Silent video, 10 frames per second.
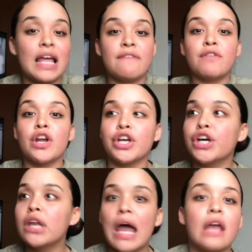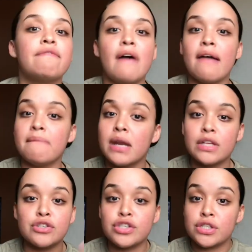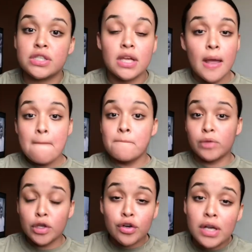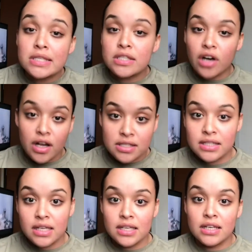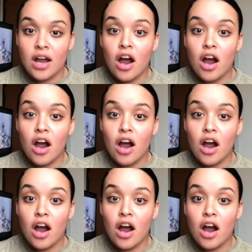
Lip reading: Like, for a good, like, 5 minutes, until you're exhausted